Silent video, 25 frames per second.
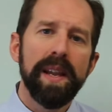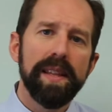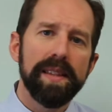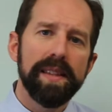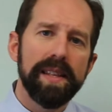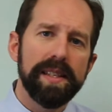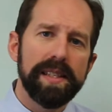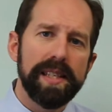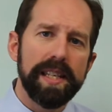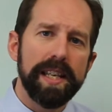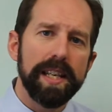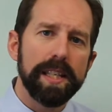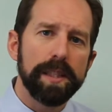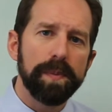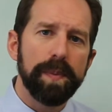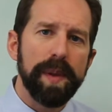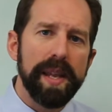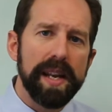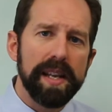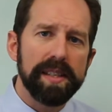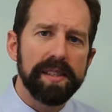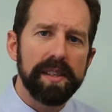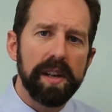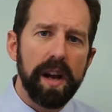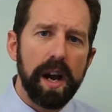The TSP
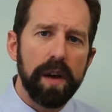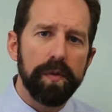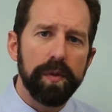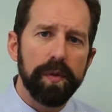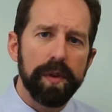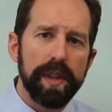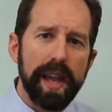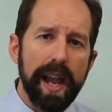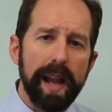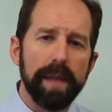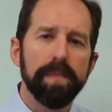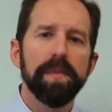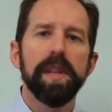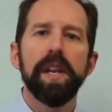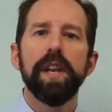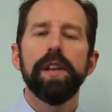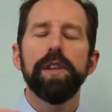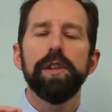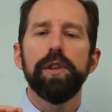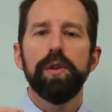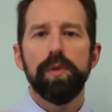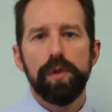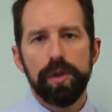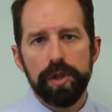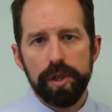doesn't offer that.
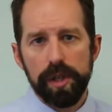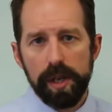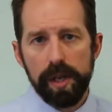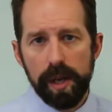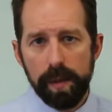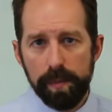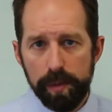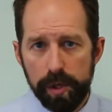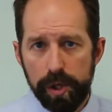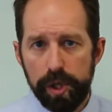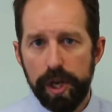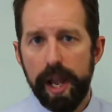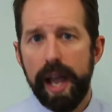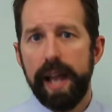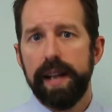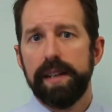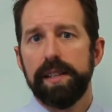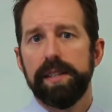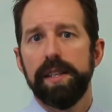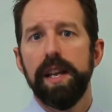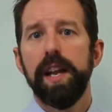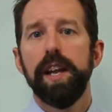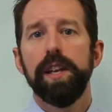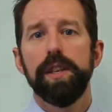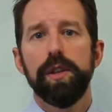You should
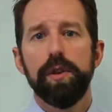object.